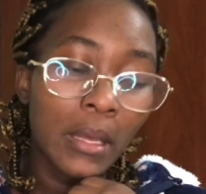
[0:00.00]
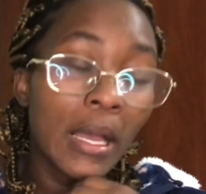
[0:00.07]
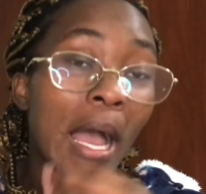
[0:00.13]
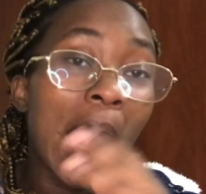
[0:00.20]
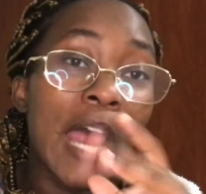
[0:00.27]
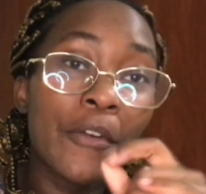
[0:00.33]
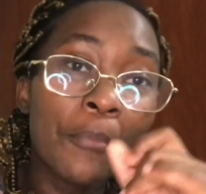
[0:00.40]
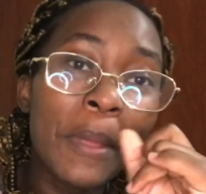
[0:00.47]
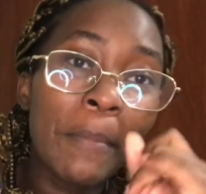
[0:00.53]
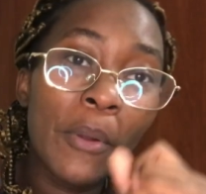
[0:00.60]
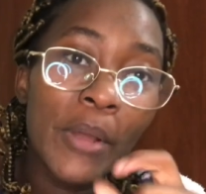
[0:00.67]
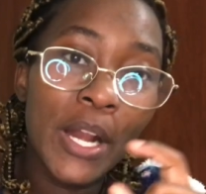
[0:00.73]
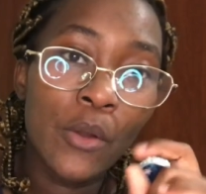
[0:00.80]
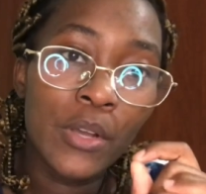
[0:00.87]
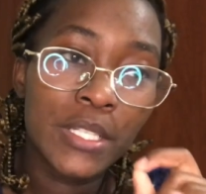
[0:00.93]
I remember
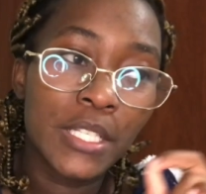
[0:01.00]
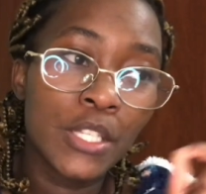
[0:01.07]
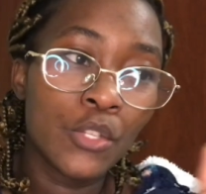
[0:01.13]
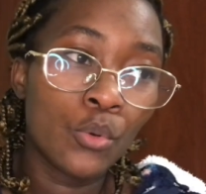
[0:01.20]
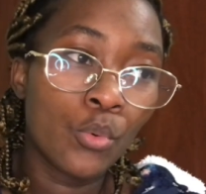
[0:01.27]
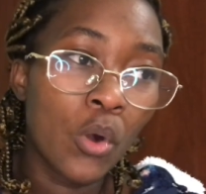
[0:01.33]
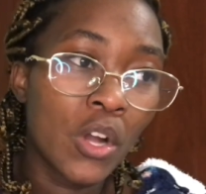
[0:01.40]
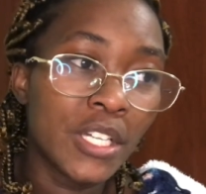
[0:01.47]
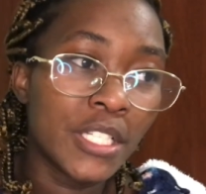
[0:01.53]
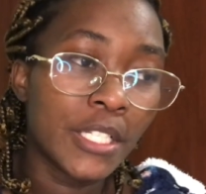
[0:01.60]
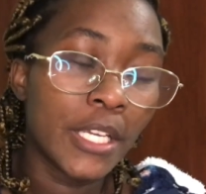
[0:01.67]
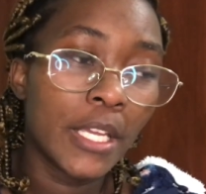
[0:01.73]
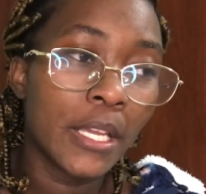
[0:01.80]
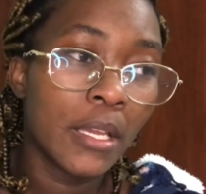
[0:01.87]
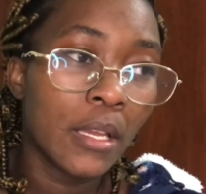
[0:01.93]
when I was in the ward,
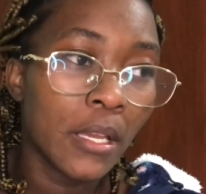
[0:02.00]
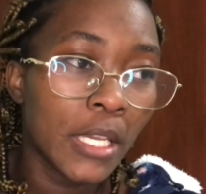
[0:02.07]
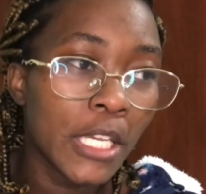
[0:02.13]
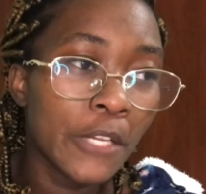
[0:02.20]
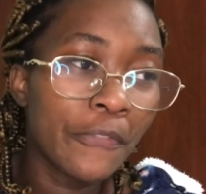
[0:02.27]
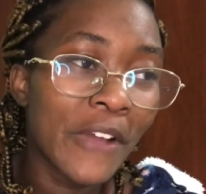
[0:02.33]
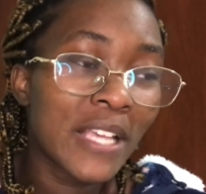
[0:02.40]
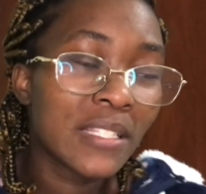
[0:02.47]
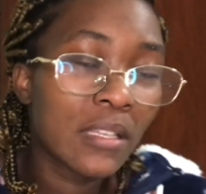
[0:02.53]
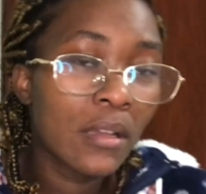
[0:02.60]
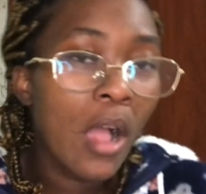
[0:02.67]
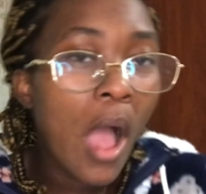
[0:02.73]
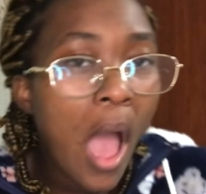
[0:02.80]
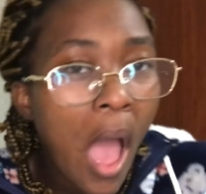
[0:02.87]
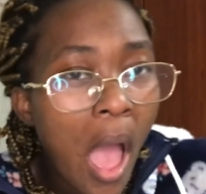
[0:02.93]
yeah, if I say,
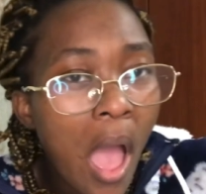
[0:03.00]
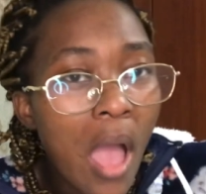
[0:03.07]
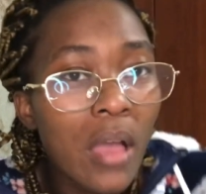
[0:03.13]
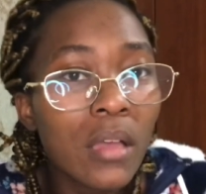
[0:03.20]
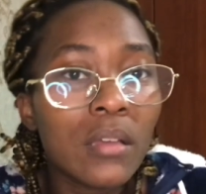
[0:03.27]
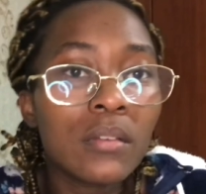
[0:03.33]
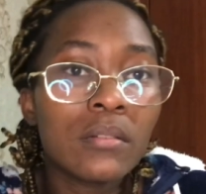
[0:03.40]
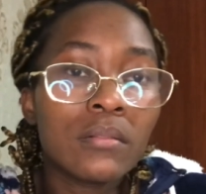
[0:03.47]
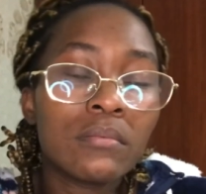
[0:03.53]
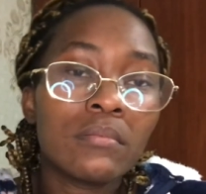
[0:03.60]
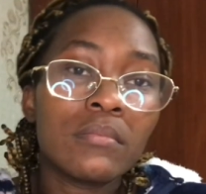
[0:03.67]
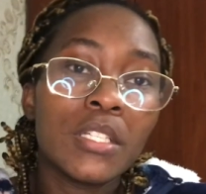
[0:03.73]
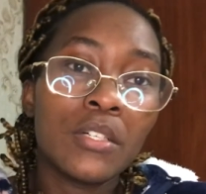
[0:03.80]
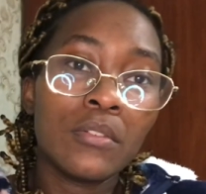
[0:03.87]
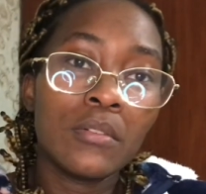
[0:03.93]
ah,
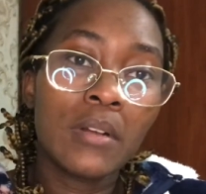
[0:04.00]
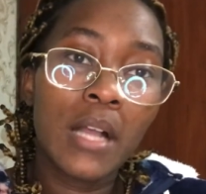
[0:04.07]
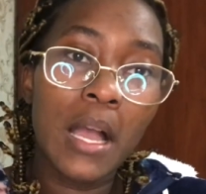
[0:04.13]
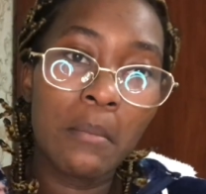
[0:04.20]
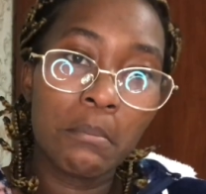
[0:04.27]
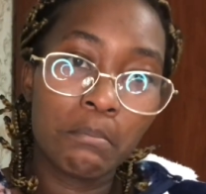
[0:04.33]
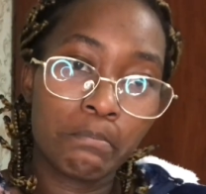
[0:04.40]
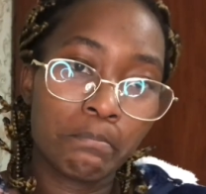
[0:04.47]
they will come.